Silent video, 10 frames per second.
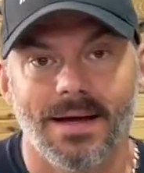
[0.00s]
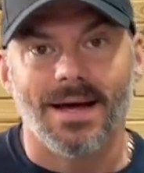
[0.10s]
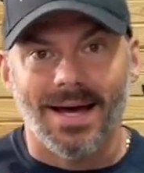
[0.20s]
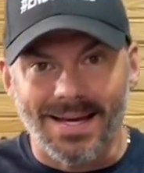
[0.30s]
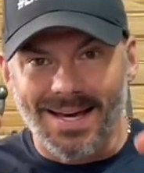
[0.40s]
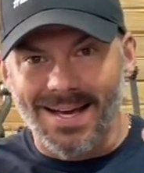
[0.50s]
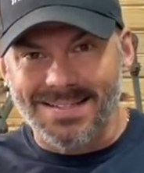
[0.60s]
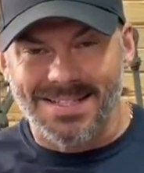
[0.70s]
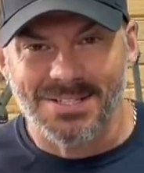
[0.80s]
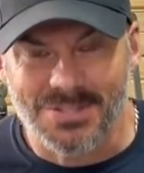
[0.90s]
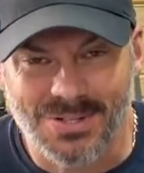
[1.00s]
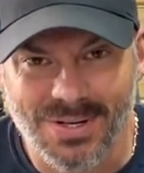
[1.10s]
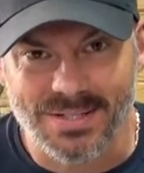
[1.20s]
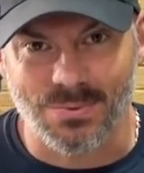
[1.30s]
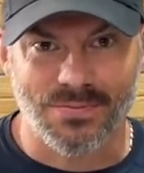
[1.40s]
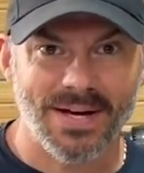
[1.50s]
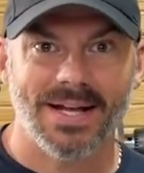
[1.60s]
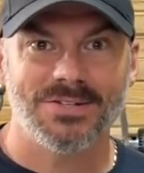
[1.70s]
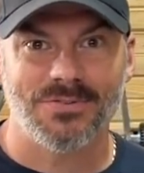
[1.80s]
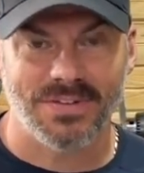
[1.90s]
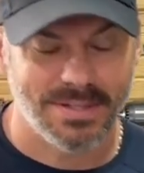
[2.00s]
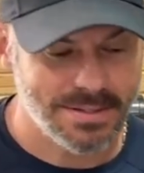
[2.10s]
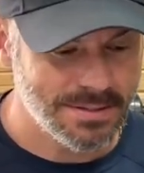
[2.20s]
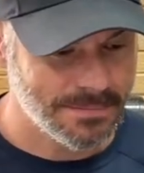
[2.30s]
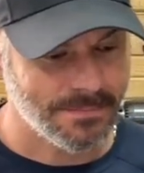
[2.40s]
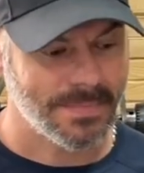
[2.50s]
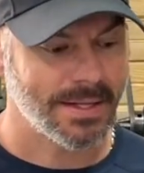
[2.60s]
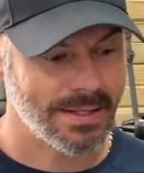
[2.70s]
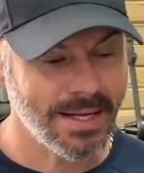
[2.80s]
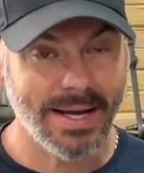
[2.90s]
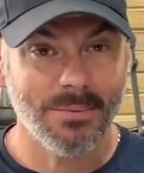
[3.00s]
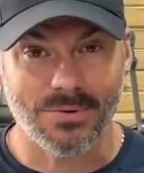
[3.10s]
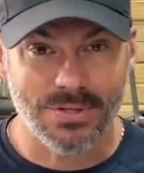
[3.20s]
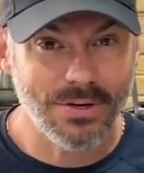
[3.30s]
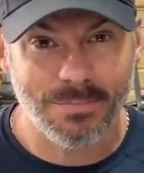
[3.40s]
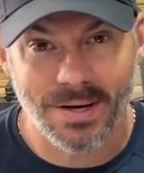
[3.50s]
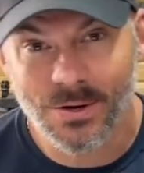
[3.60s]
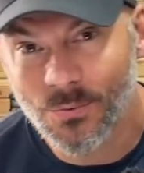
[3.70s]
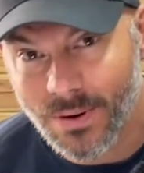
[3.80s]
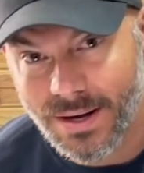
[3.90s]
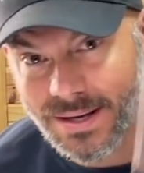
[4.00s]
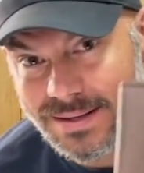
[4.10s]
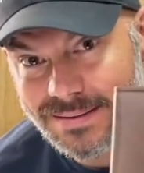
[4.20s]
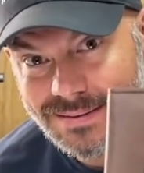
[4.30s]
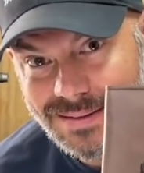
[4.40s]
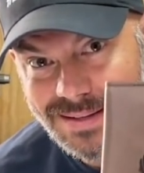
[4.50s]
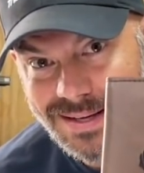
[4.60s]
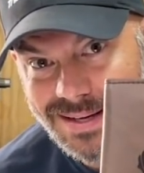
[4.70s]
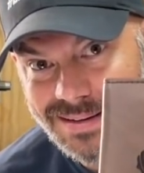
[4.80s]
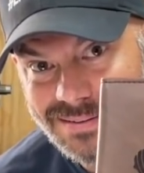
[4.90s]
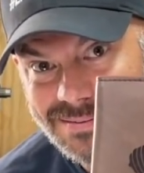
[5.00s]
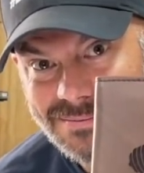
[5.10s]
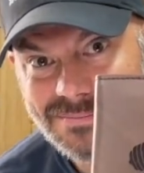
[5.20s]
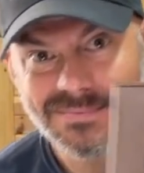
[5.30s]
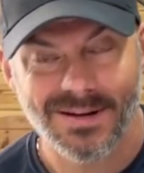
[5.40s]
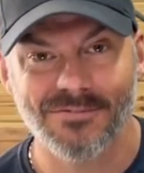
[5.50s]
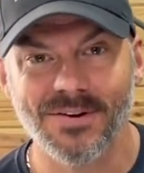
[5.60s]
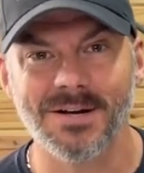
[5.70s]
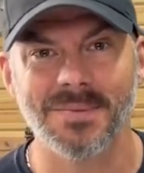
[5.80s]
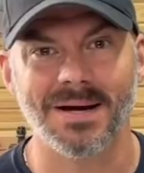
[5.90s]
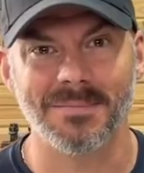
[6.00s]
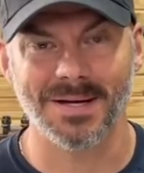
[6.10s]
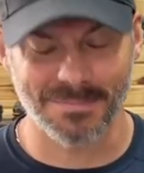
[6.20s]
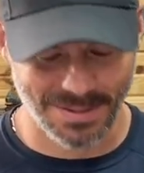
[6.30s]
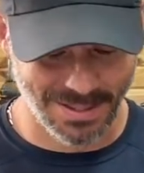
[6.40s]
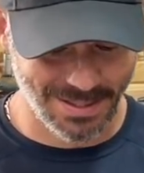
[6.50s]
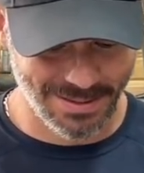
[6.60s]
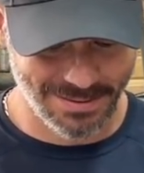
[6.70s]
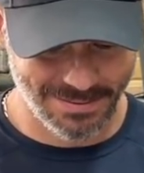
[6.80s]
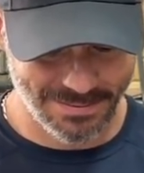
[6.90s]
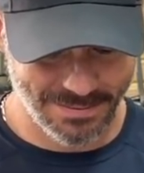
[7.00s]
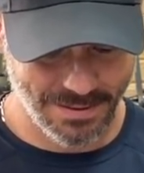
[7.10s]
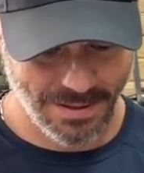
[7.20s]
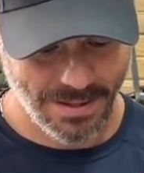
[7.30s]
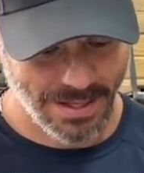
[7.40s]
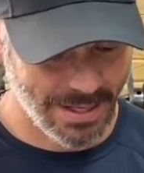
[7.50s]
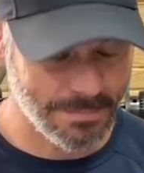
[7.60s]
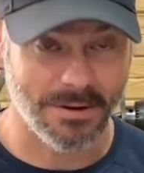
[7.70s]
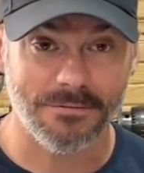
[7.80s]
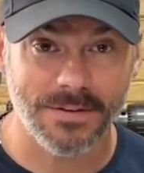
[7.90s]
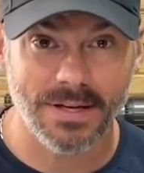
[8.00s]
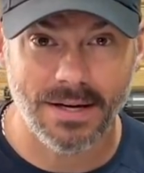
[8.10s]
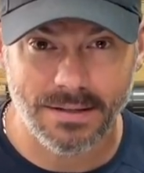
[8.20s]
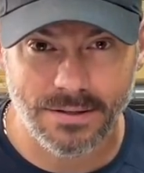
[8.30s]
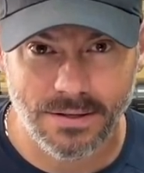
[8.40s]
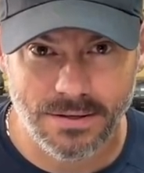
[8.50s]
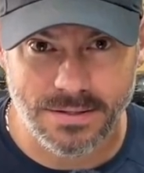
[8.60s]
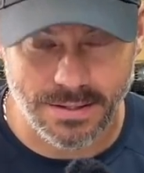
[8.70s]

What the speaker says: Hey guys, this is Chris with Financial Fitness. And today I want to show you my new wallet. Look at that. A friend of mine made me that. I keep my Fiat currency in